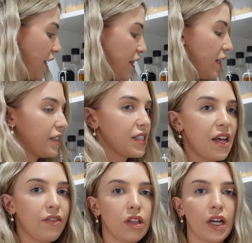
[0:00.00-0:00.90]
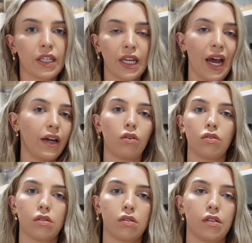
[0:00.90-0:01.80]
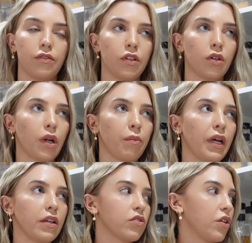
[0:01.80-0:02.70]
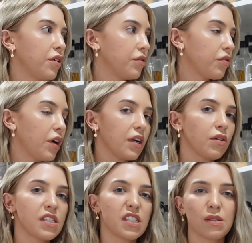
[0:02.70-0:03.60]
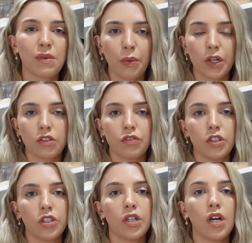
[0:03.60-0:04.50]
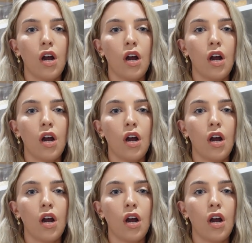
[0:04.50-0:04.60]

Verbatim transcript: that's never like chaos, if you know what I mean. So find a system that works for you.